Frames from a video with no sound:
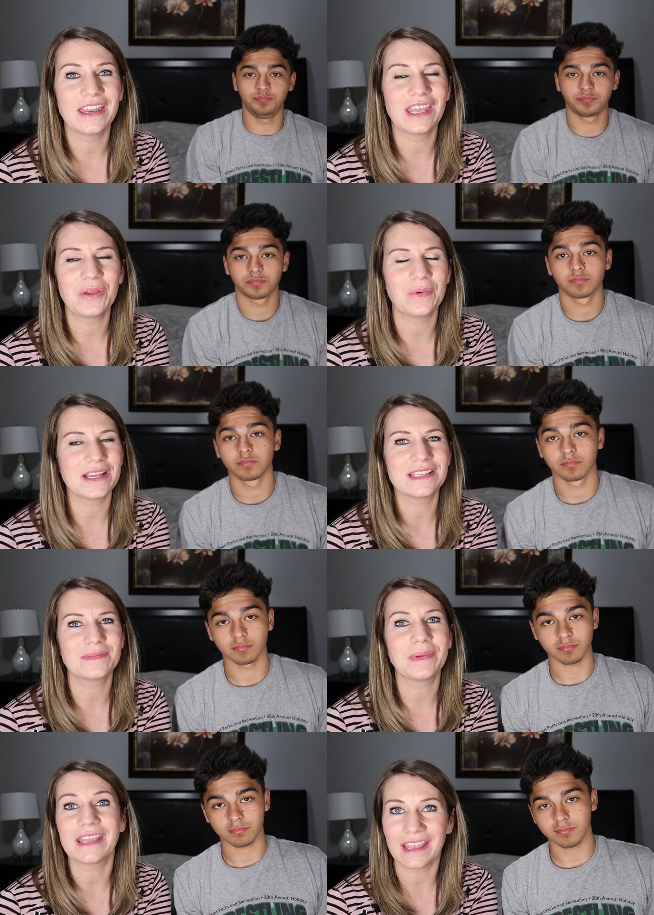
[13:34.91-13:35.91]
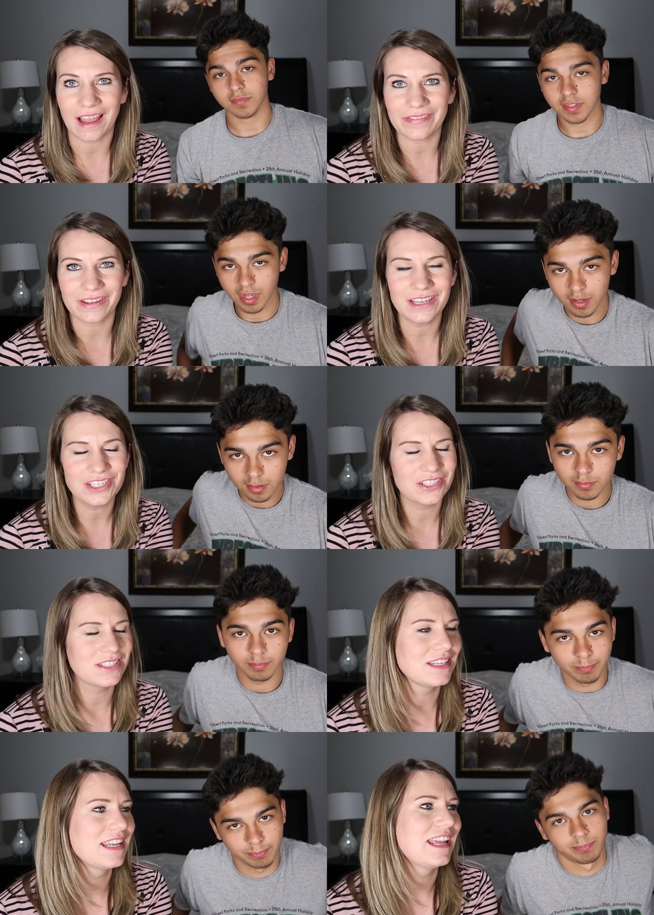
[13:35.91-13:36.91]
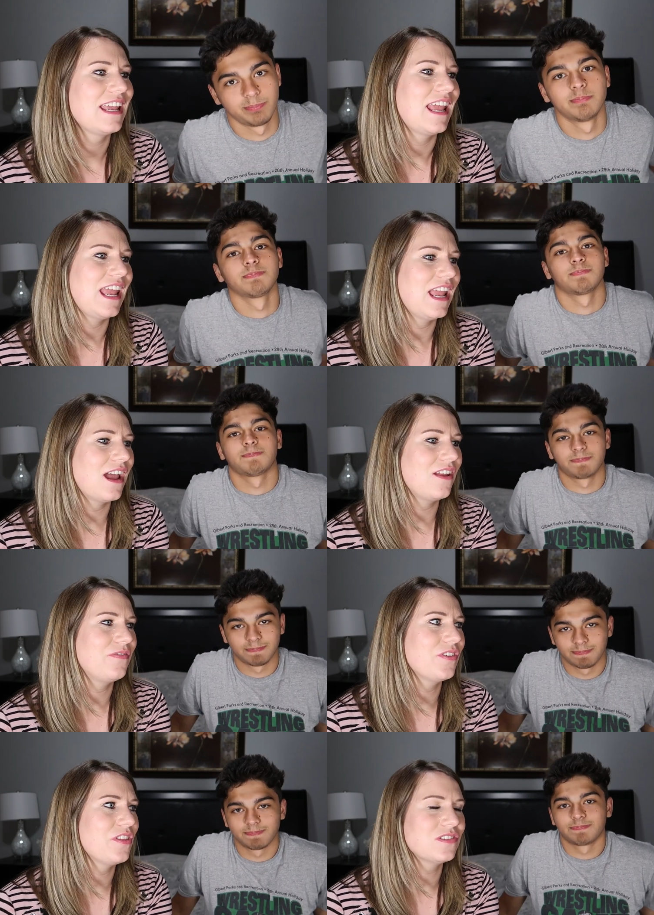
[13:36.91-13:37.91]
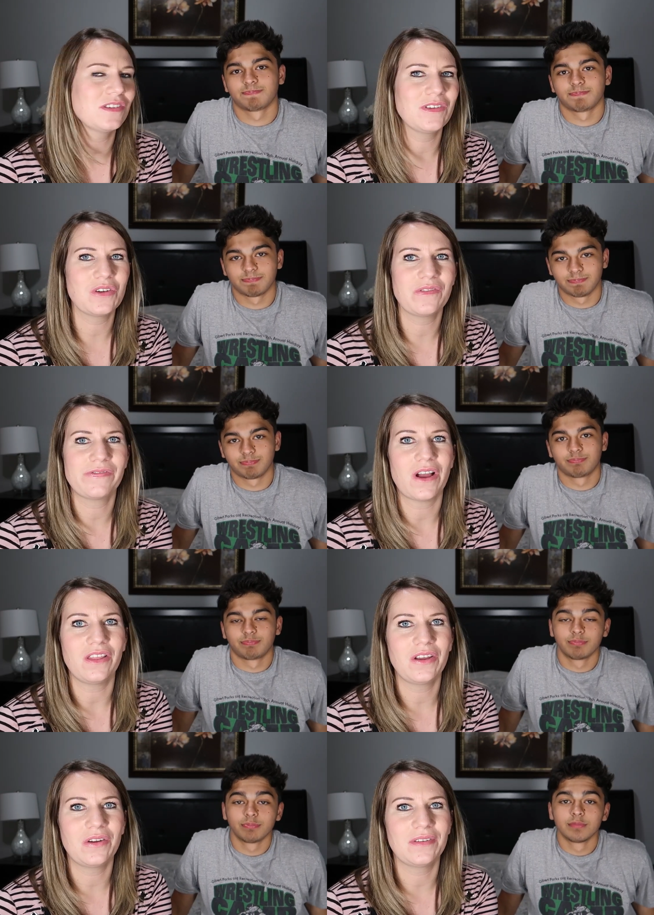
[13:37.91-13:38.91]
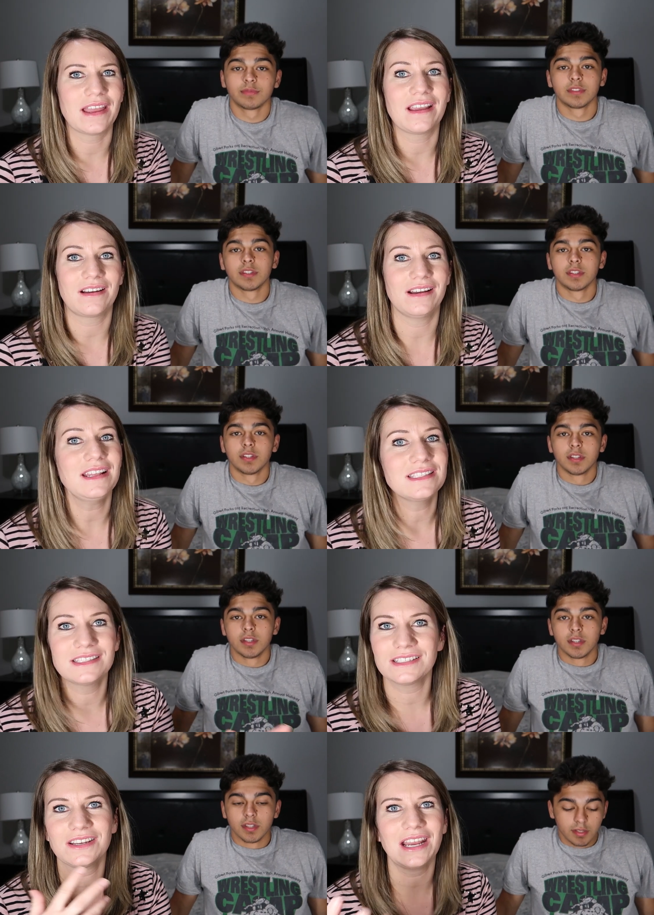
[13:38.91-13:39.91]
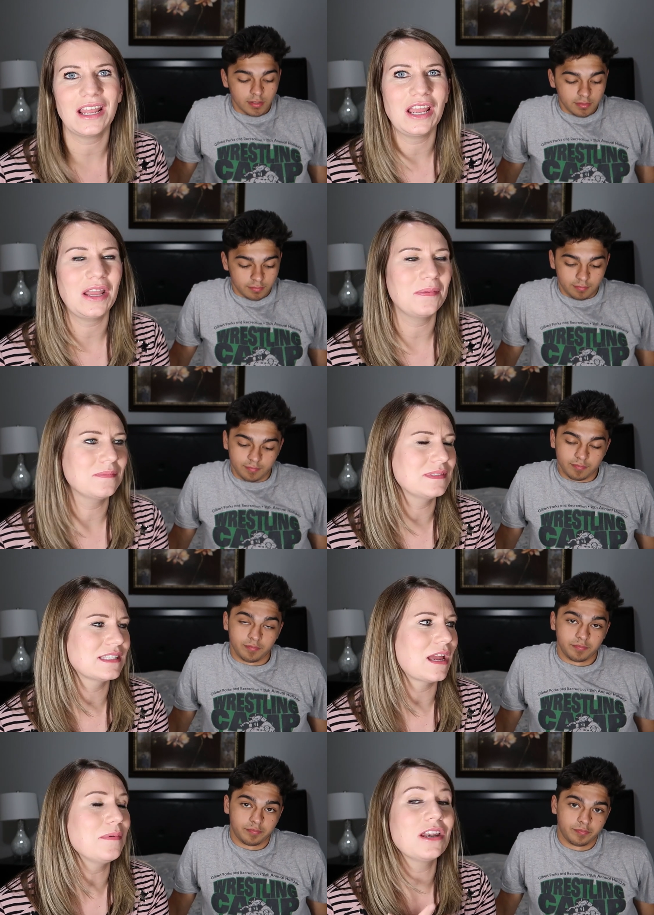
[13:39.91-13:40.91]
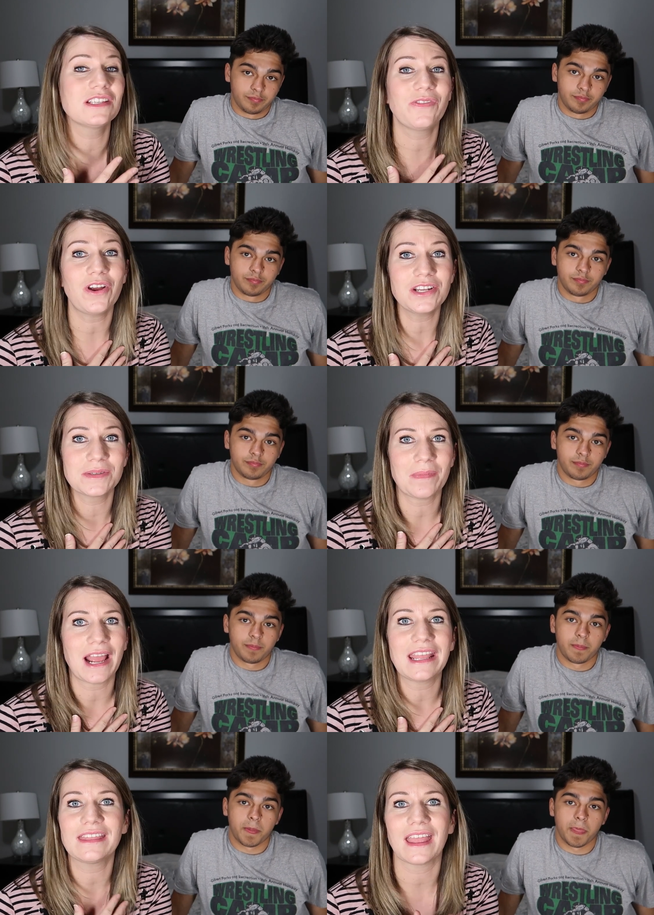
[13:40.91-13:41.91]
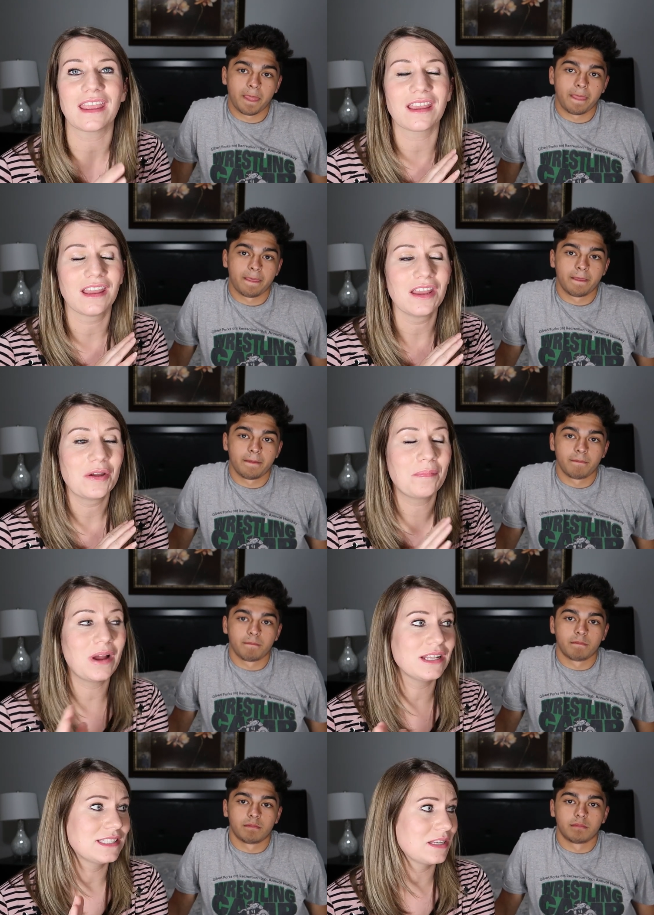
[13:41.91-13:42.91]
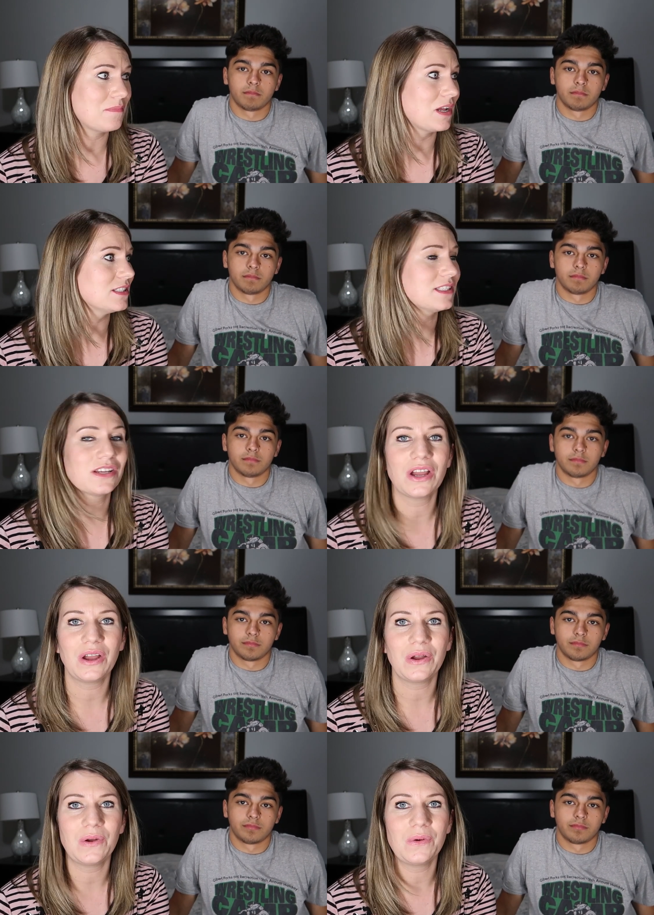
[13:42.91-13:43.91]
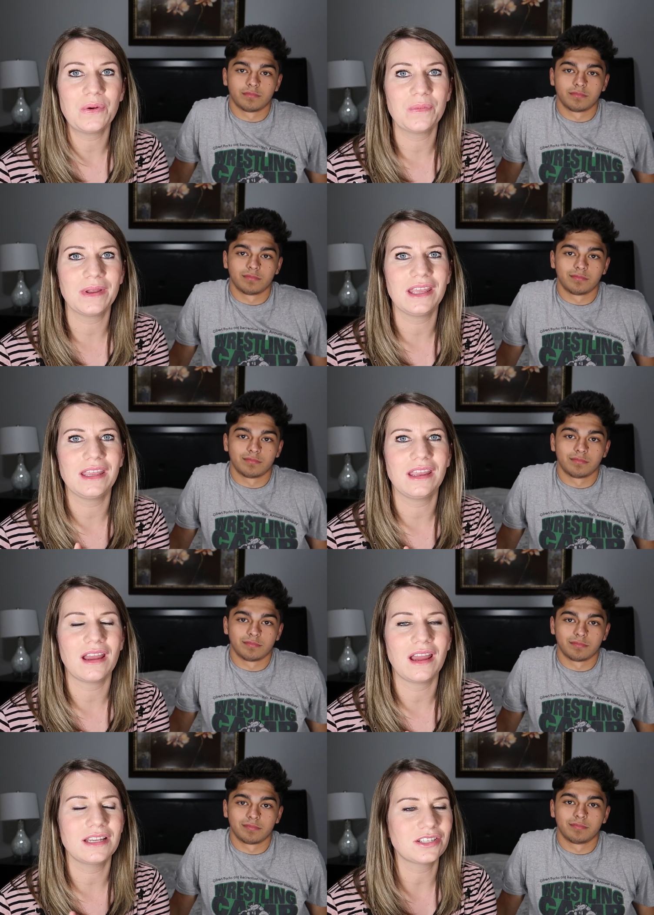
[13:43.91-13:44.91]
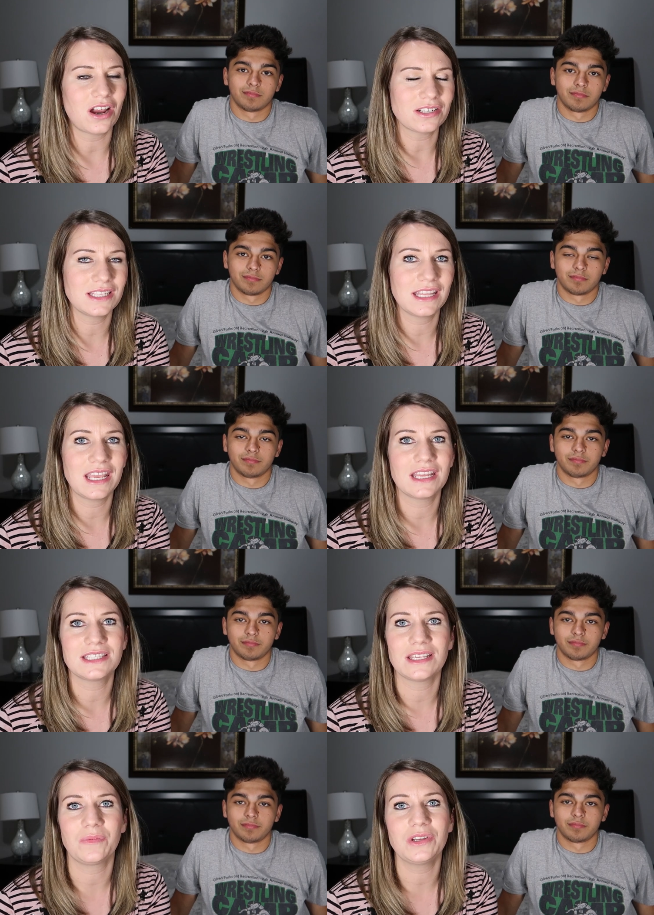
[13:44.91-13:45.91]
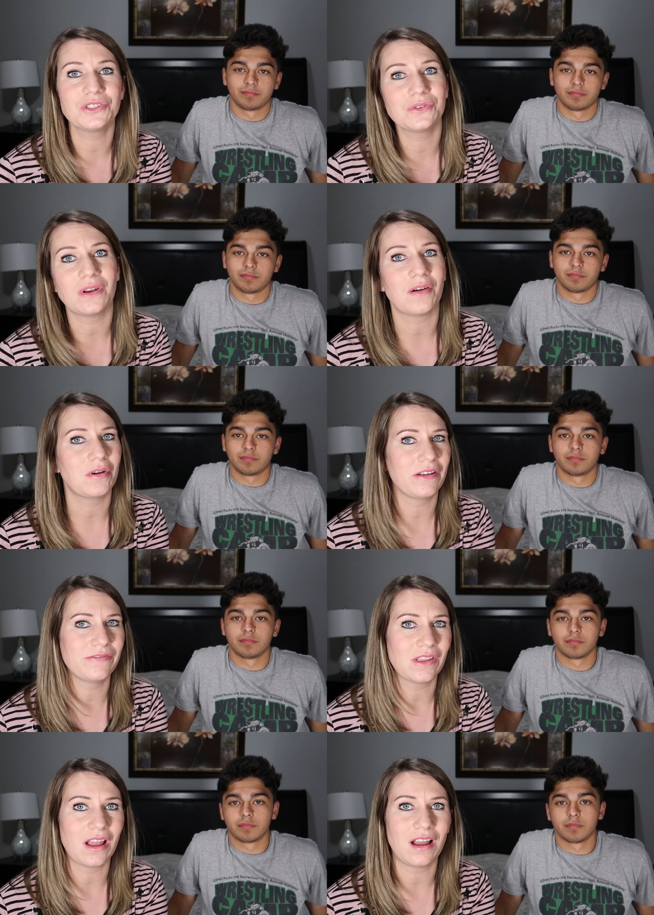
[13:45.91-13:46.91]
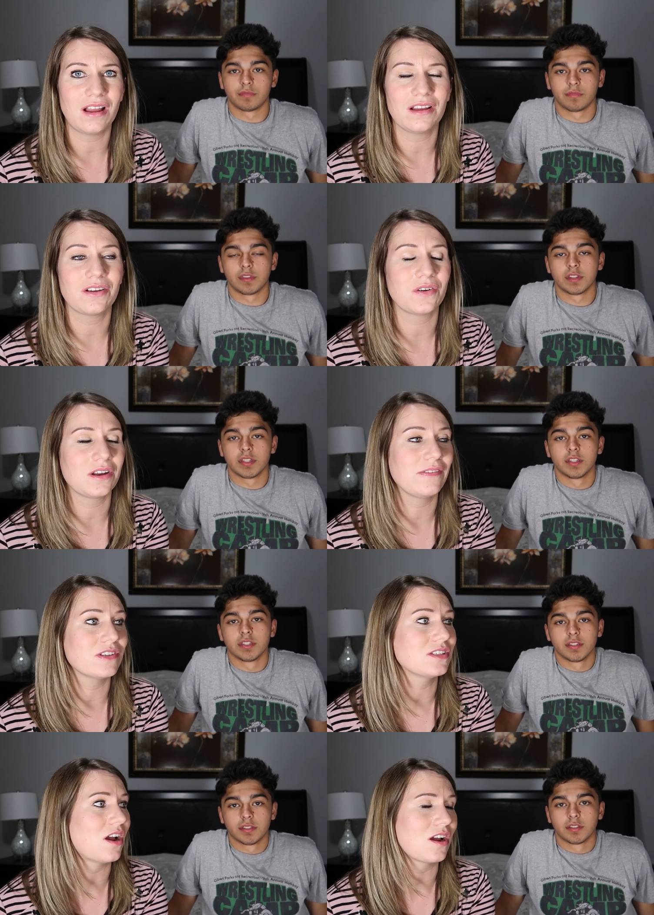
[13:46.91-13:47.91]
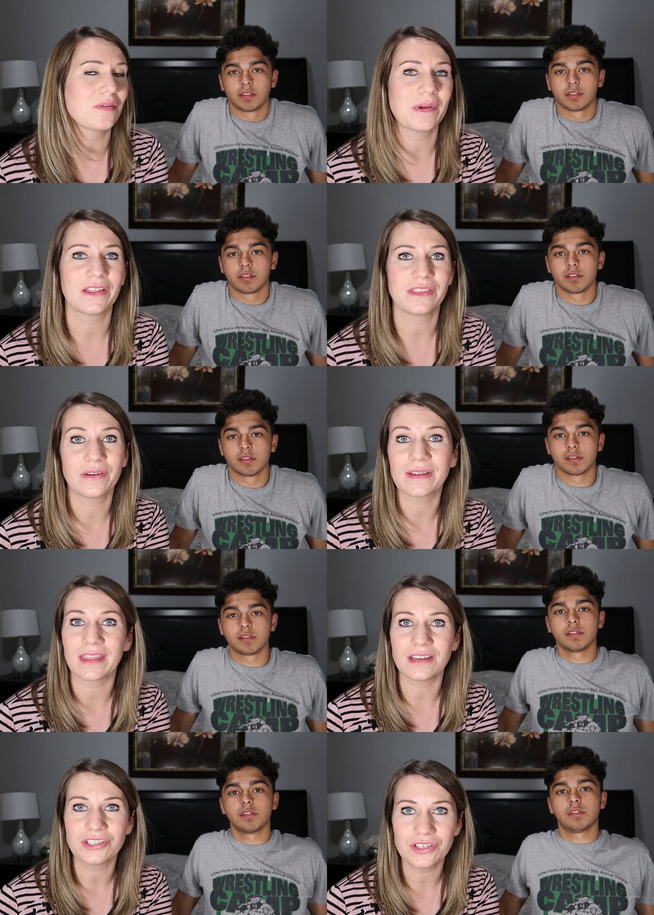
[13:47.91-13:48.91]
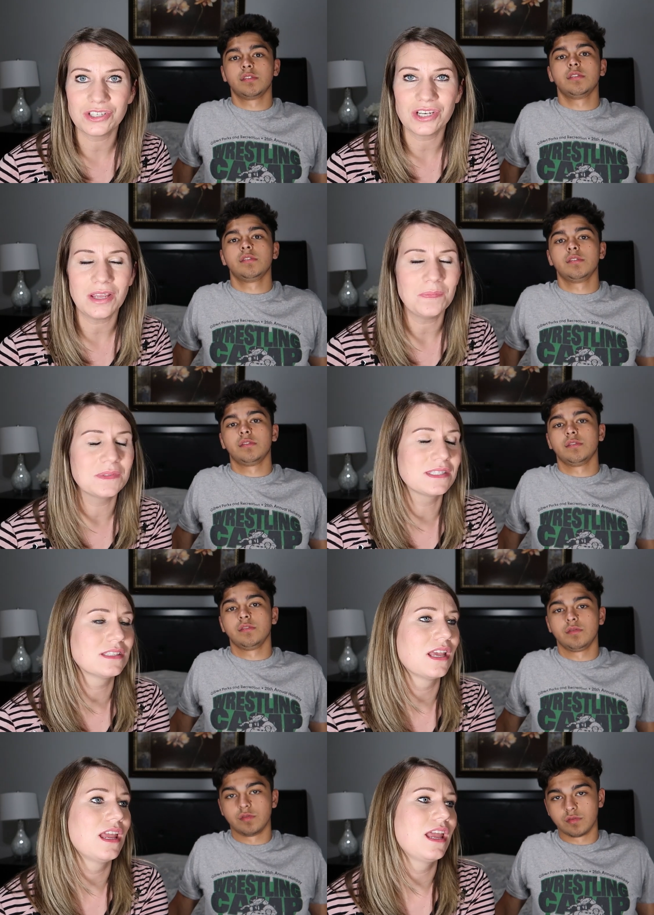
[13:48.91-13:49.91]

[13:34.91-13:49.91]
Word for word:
Speaker 1: that he was being catfished. And for those of you who follow like our Instagrams, I mean, as far as mine, like months and months ago, we had talked to the kids that we do not want to vlog or even talk about their relationships.